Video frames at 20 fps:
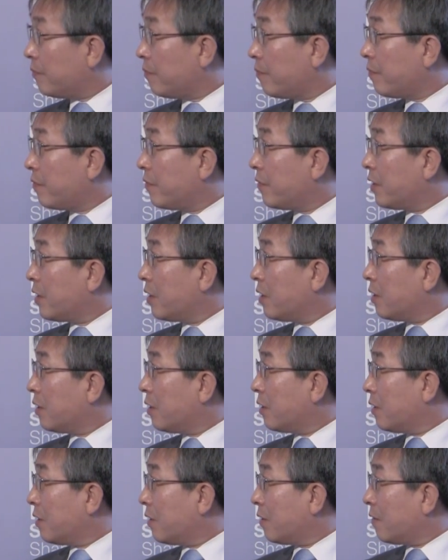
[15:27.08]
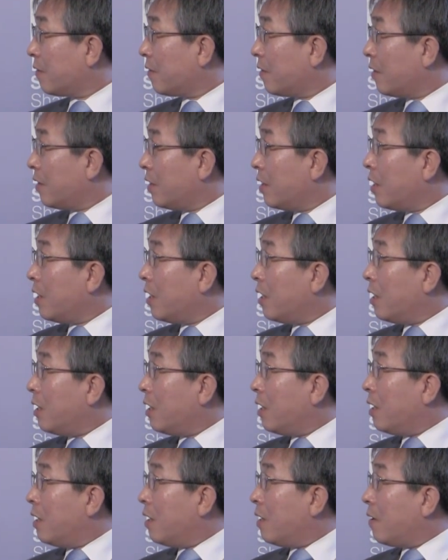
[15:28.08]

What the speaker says: (silence)